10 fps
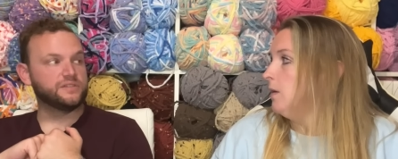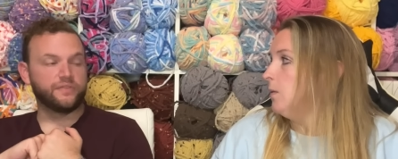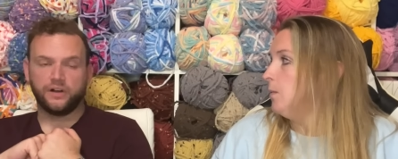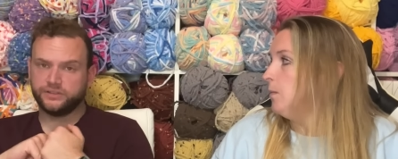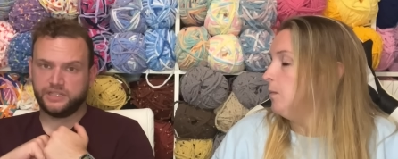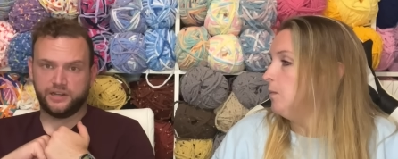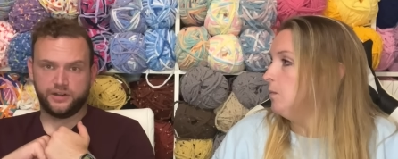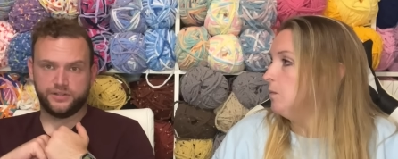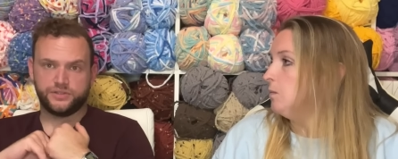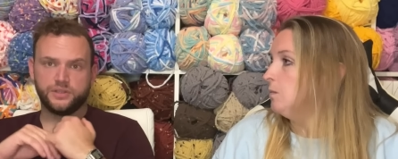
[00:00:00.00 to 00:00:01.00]

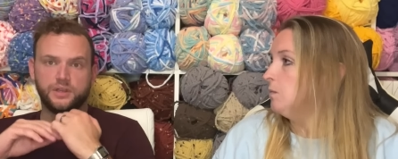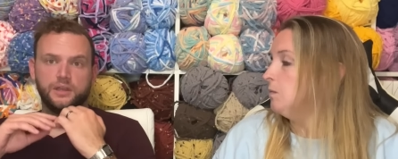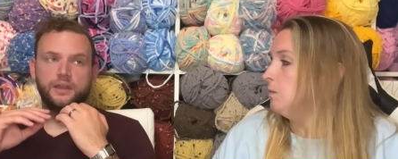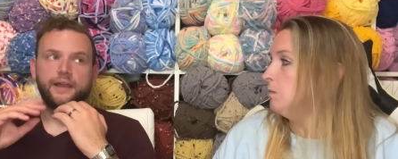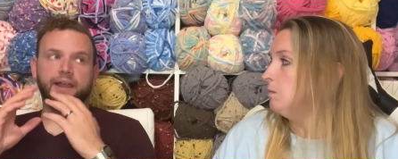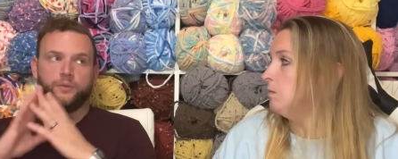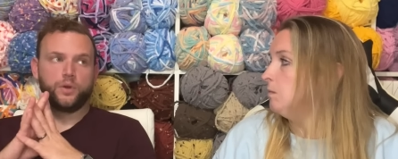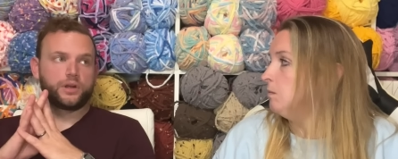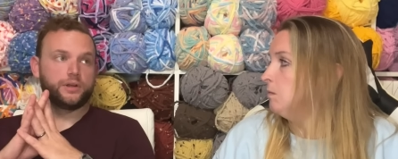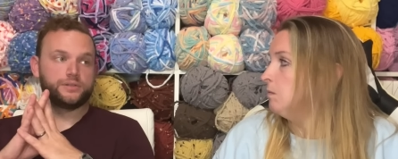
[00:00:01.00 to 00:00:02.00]
Speaker 1: volunteers and
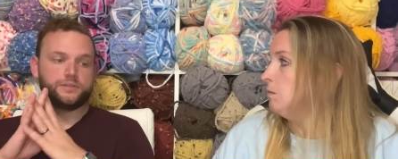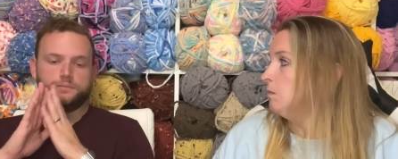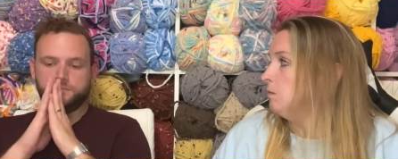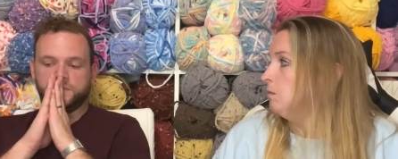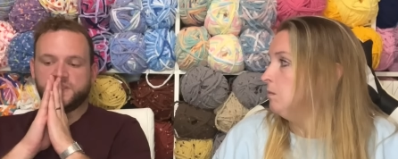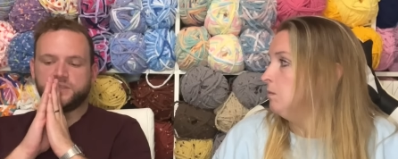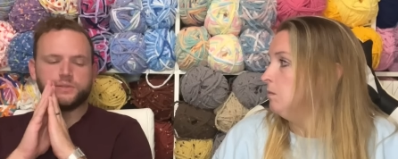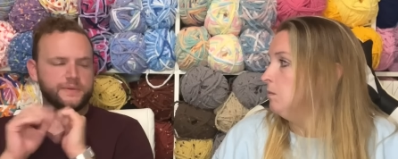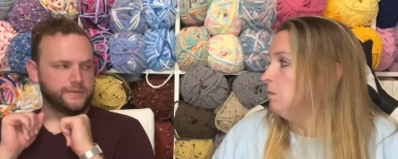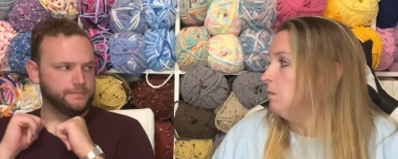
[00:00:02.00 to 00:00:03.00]
workers,
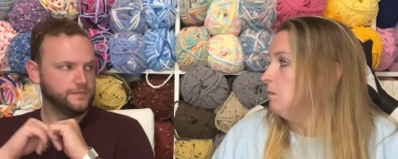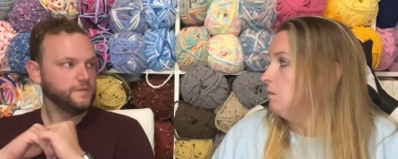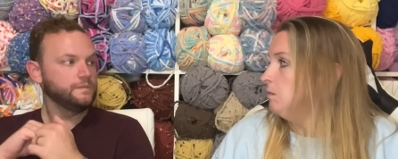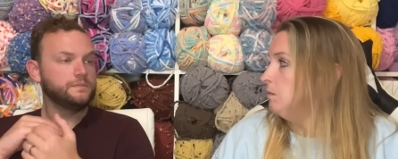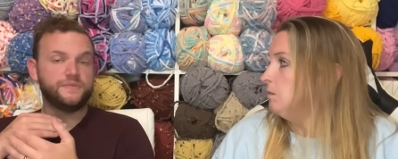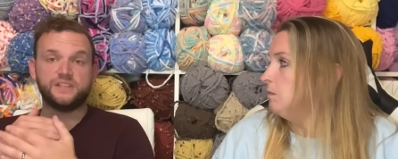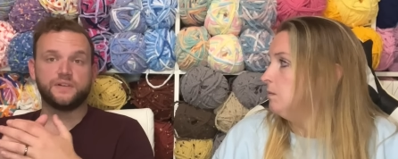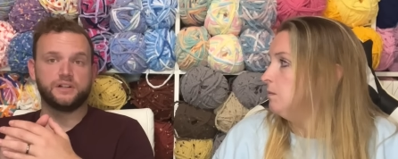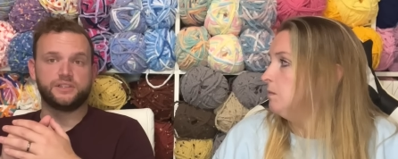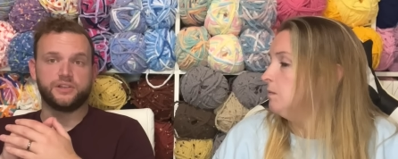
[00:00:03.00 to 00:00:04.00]
excuse me, These
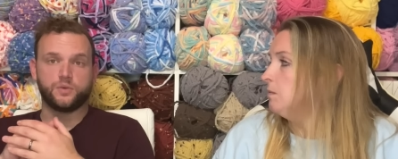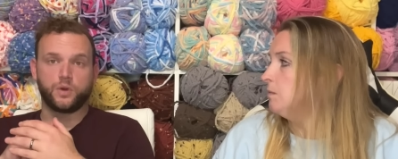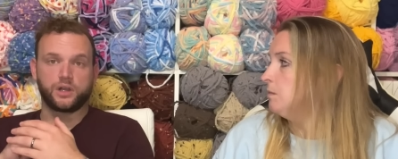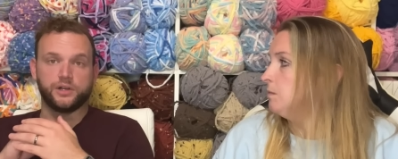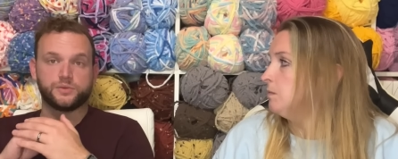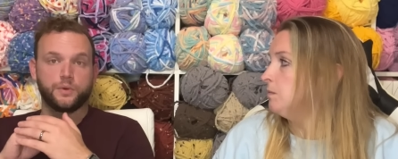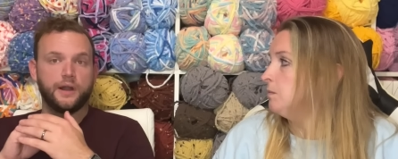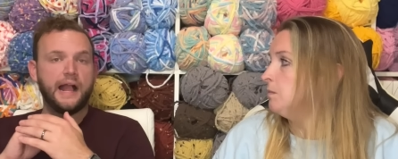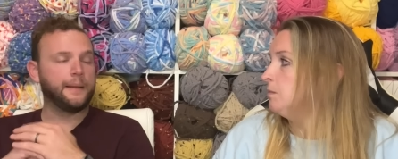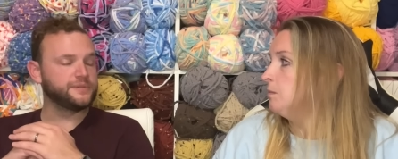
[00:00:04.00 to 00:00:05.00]
volunteers and workers
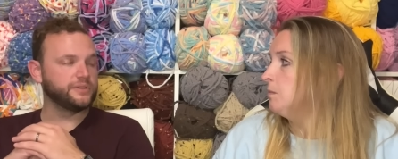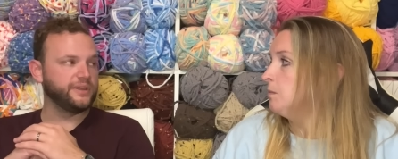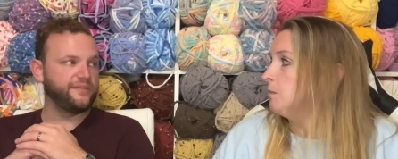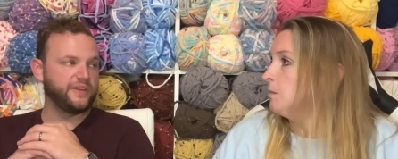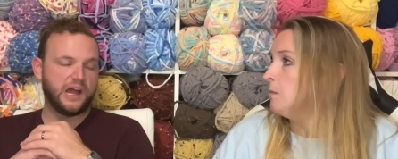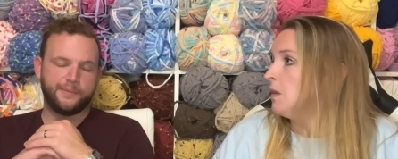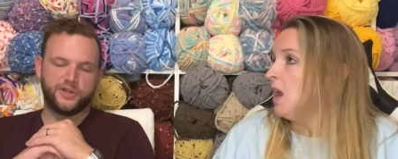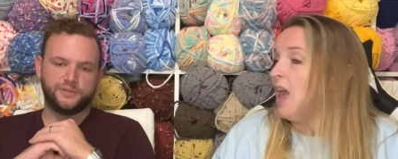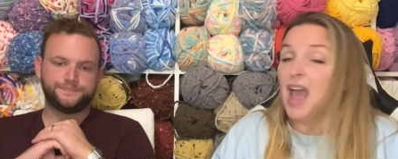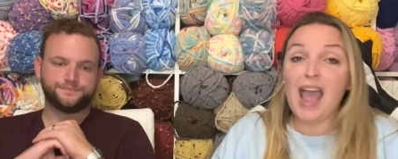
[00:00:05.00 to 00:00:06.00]
were absolutely
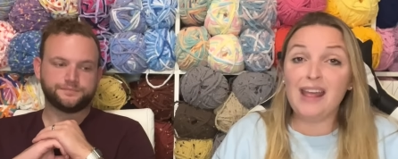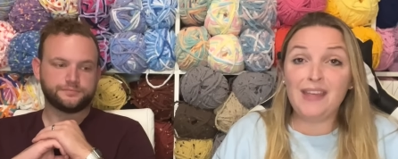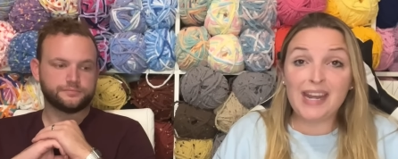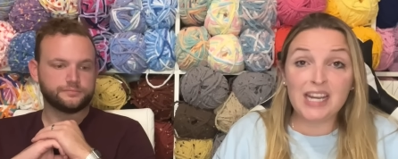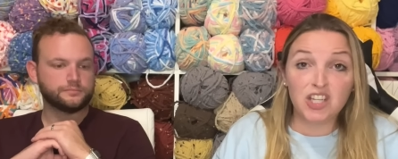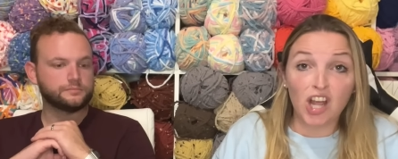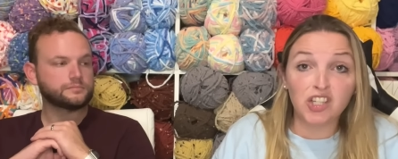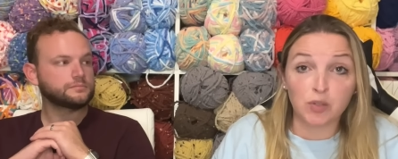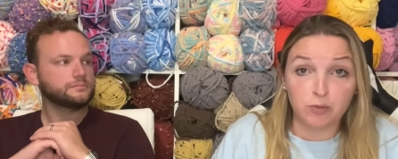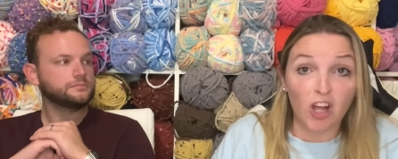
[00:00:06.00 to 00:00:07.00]
phenomenal.
Speaker 2: And they didn't
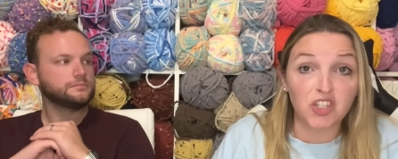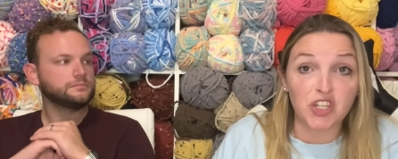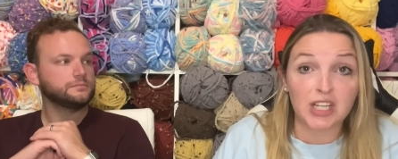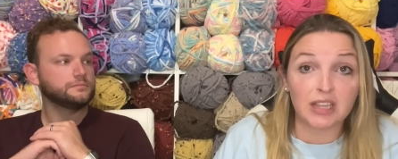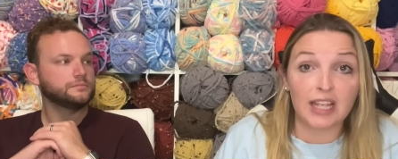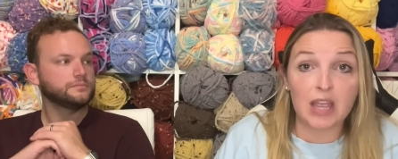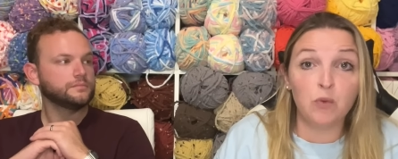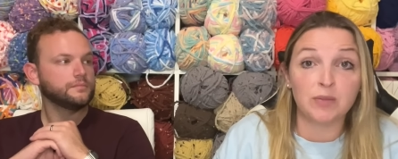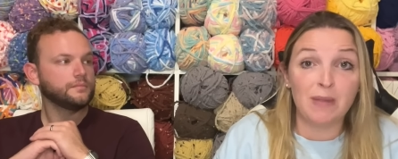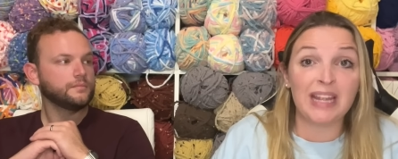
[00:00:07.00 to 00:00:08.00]
touch a plushie. Like, it
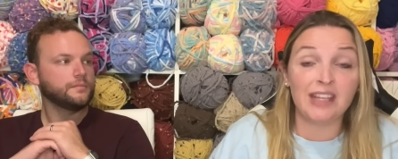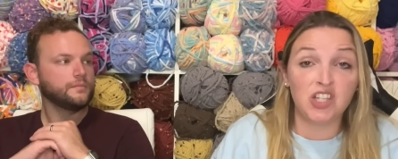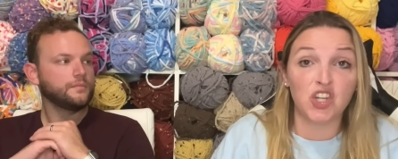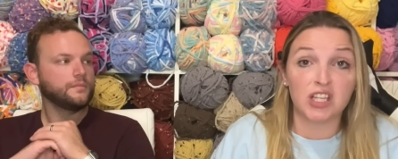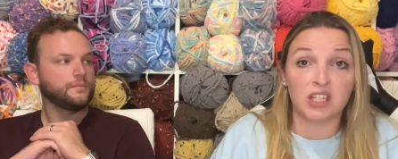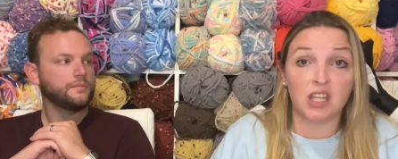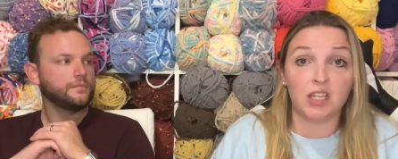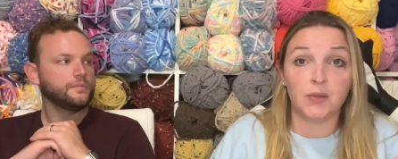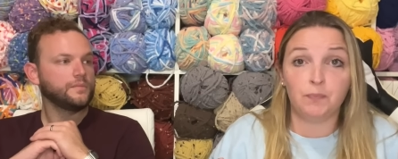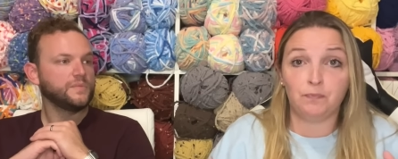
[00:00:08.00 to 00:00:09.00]
was mainly just
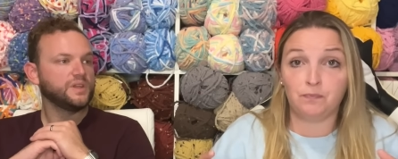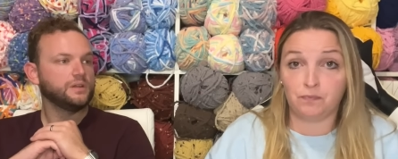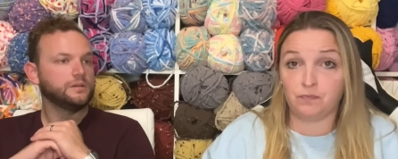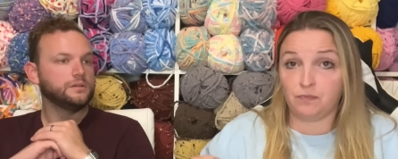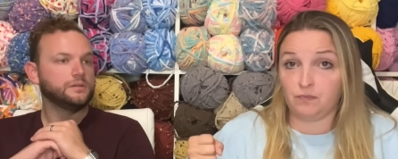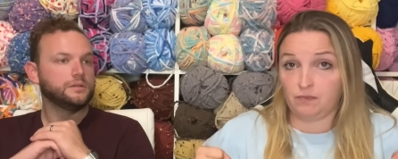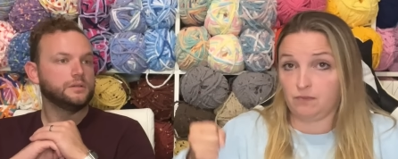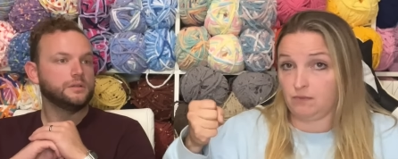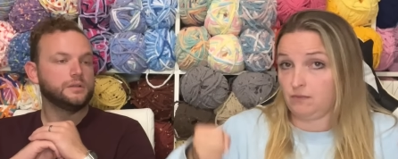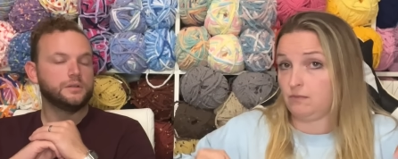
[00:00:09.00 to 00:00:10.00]
the...
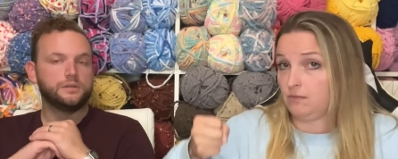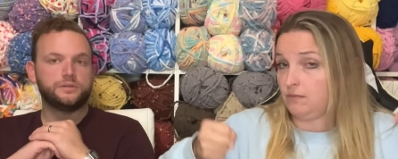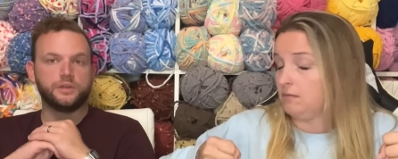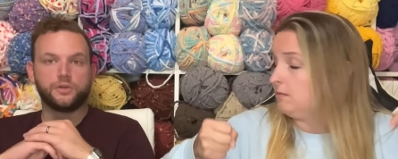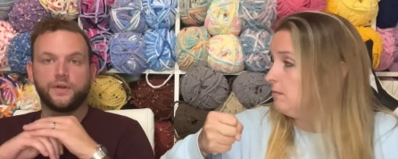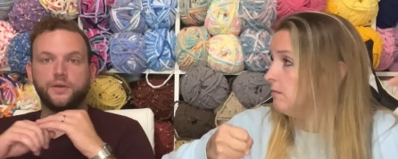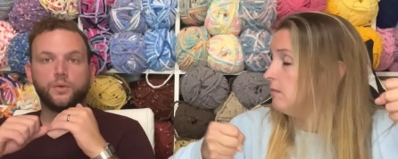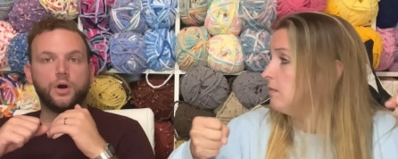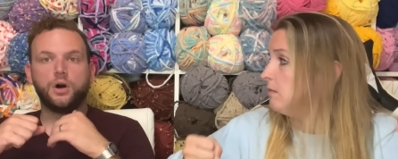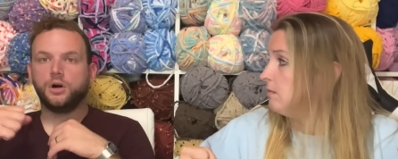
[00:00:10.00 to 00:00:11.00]
Speaker 1: the grid
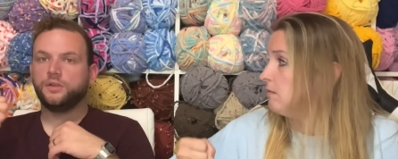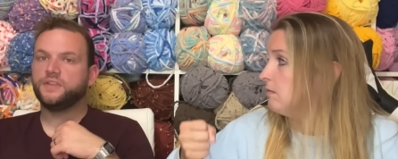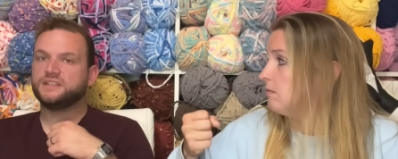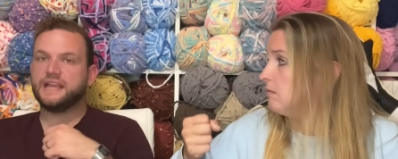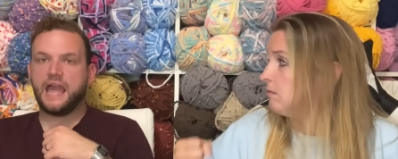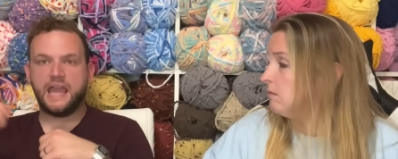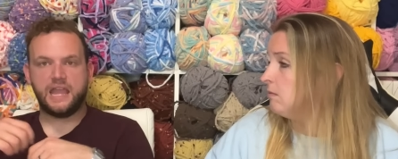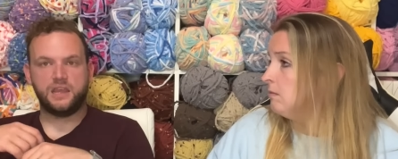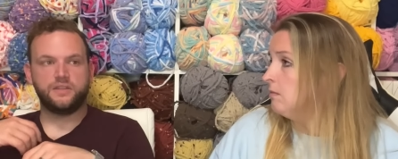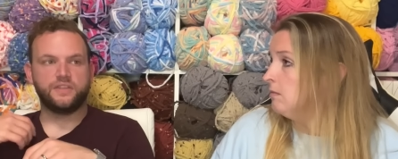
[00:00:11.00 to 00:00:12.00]
wall, the tent,